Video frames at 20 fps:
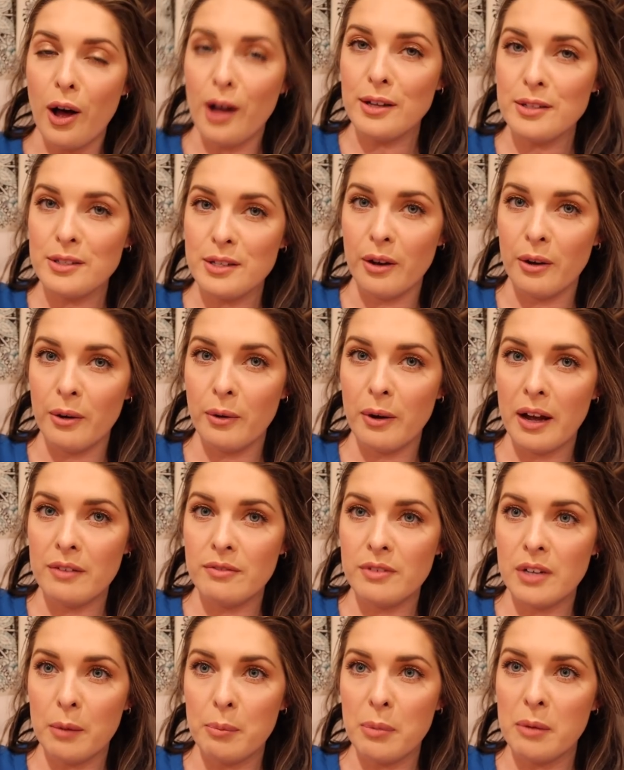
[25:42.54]
Also,
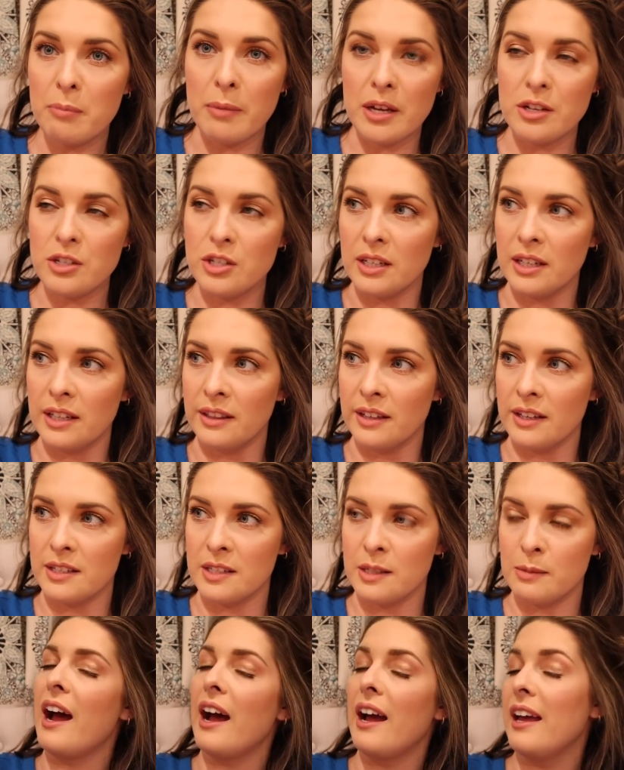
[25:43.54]
I've not been mentioning
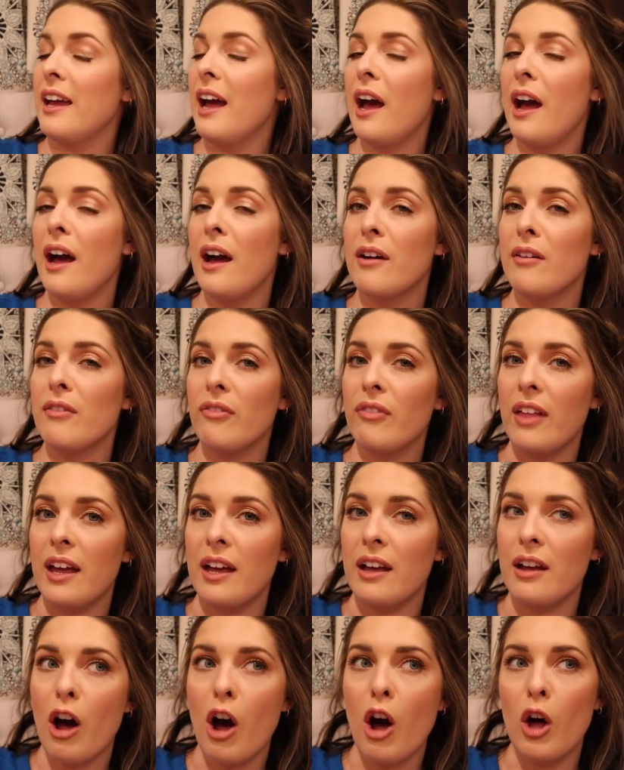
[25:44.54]
this. I have
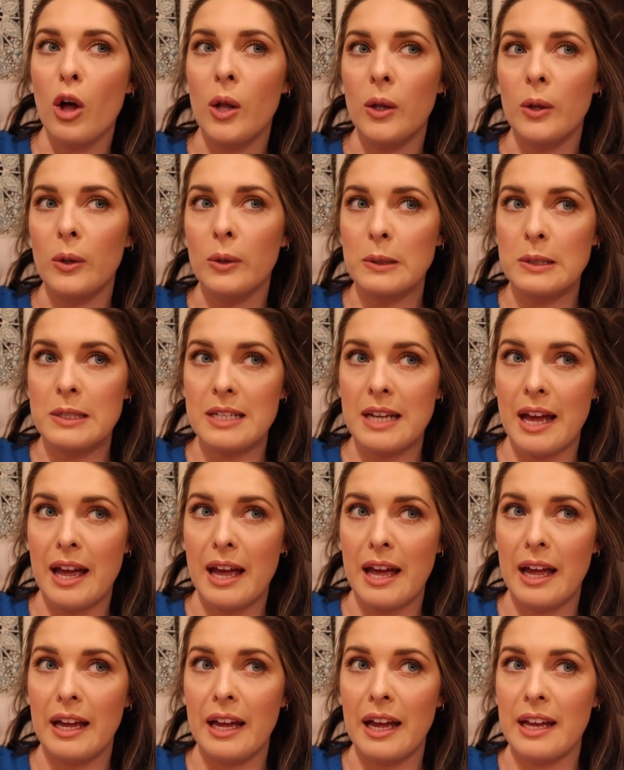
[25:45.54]
like a whole
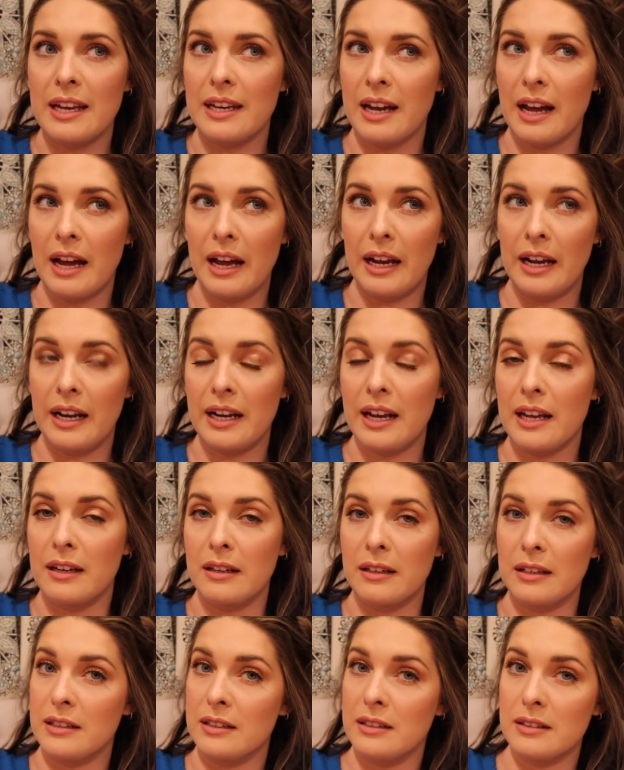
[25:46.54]
day and night
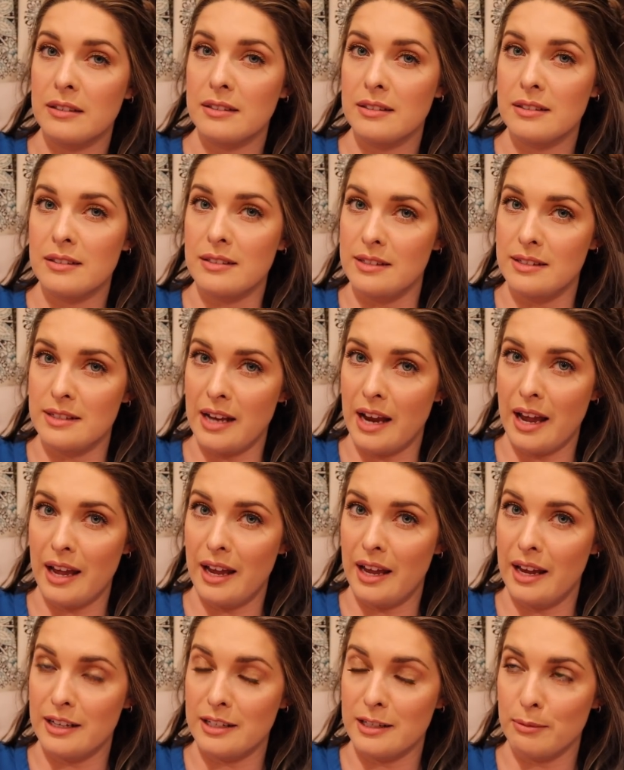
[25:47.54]
and
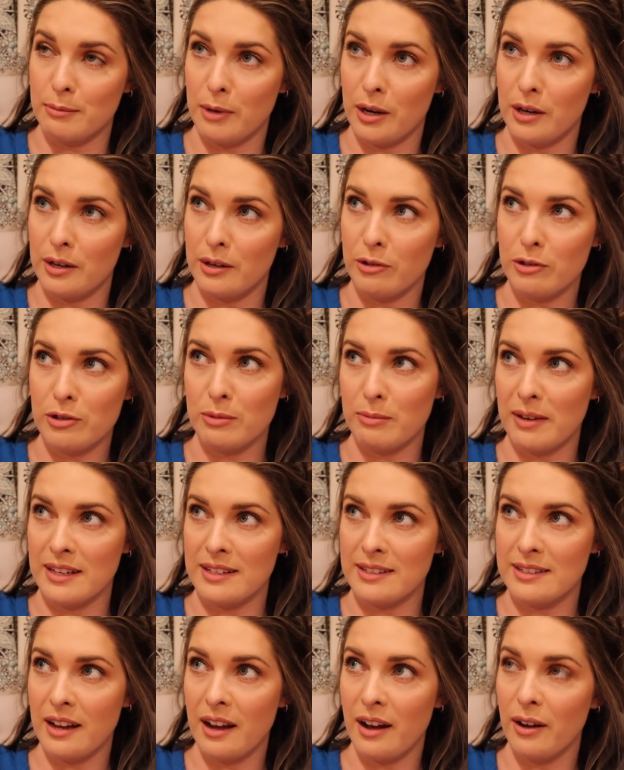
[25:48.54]
day tomorrow to
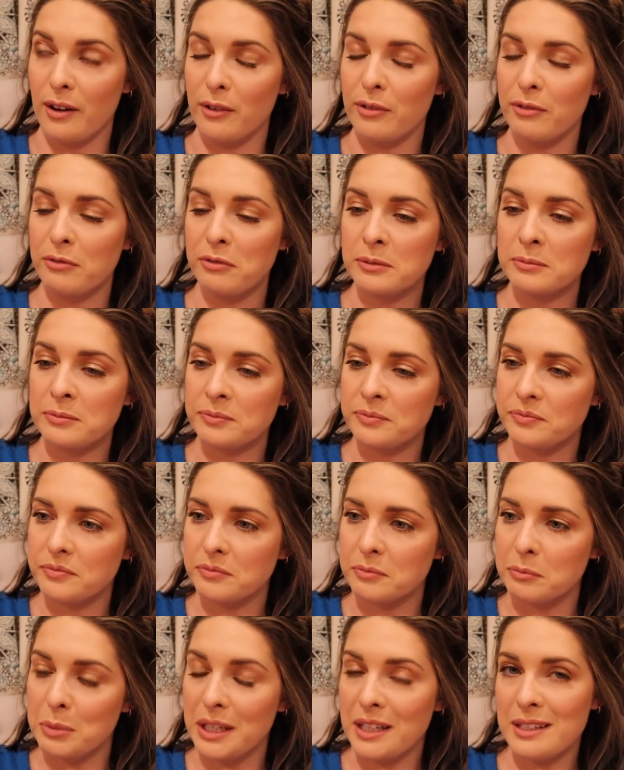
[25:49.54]
myself
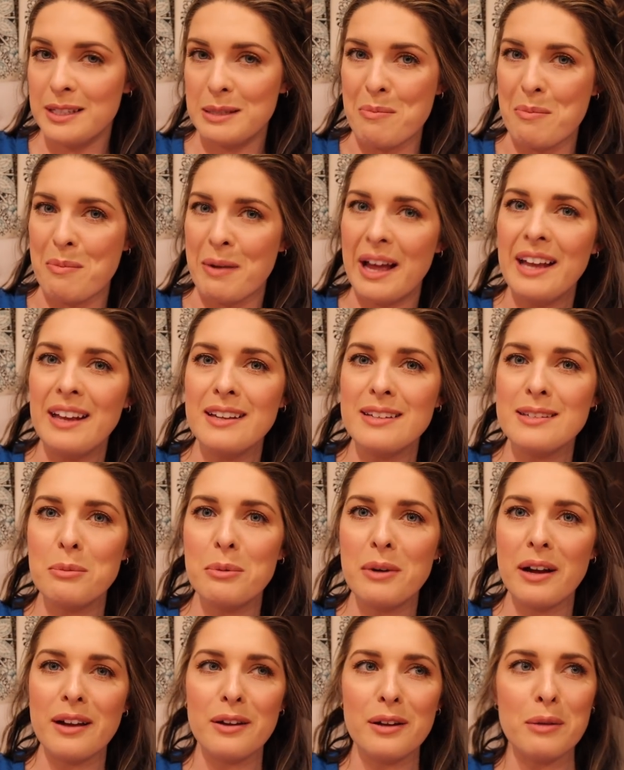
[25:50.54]
because Mike is
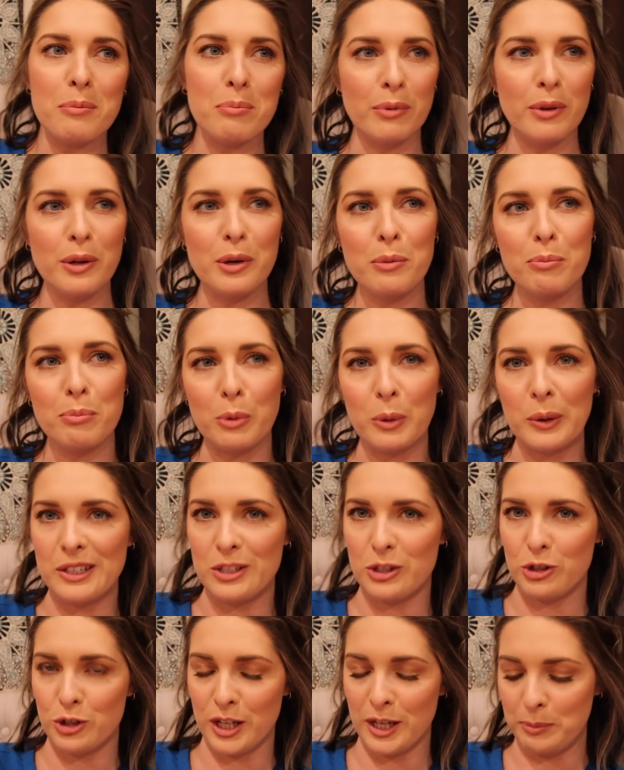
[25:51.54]
away on a little
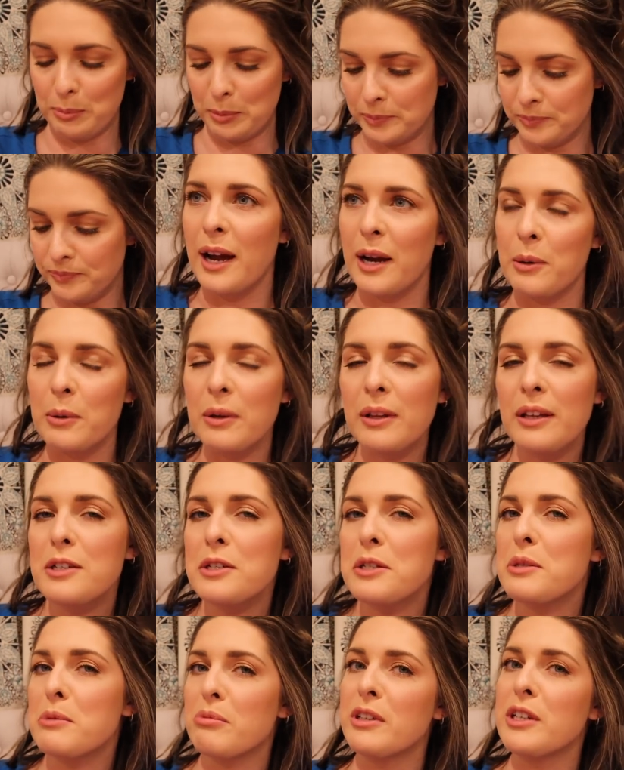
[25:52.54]
boys trip. I really
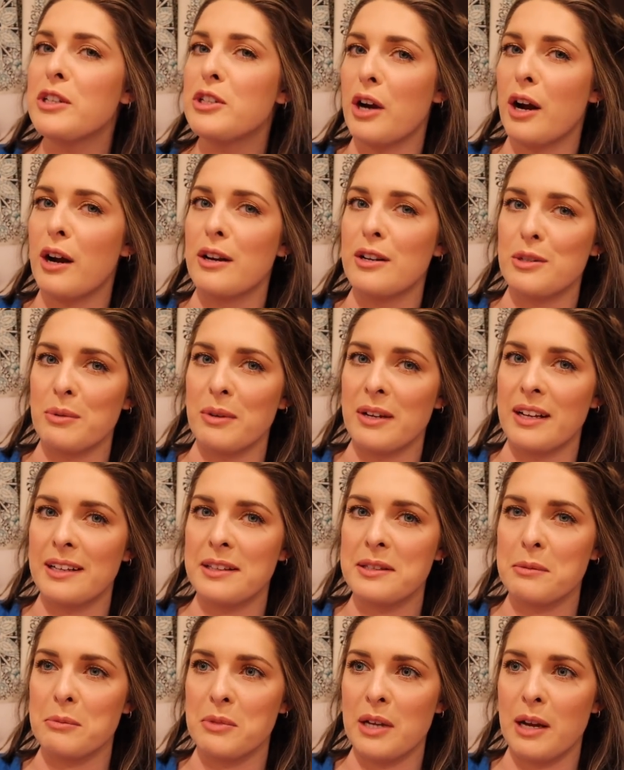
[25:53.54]
just recharge when I
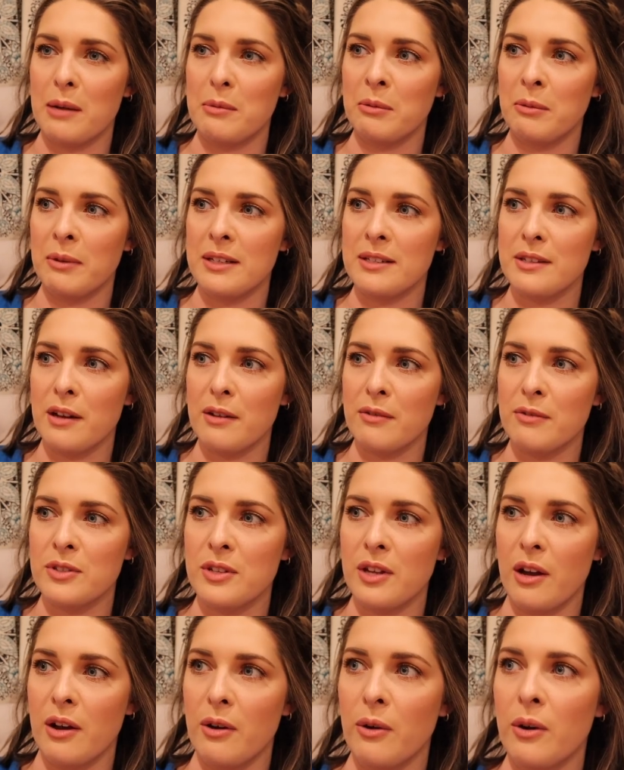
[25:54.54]
get some time to myself.
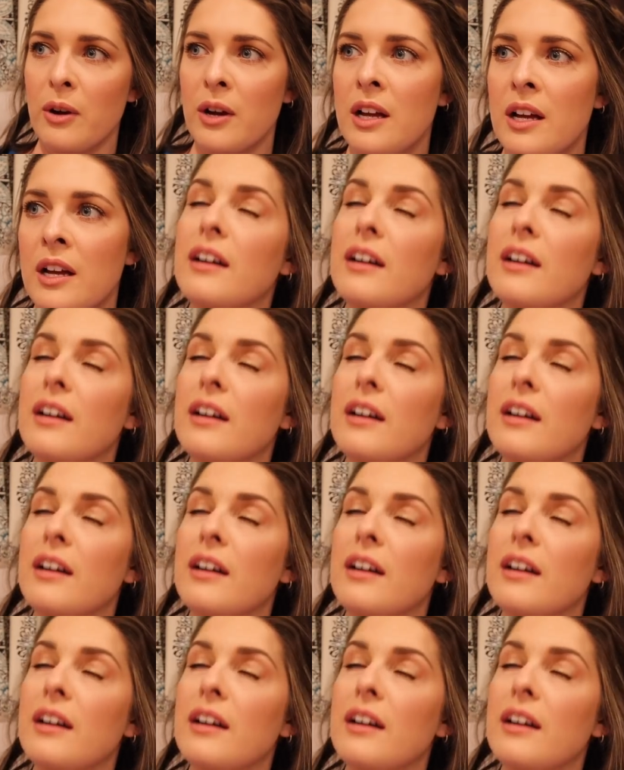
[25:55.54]
So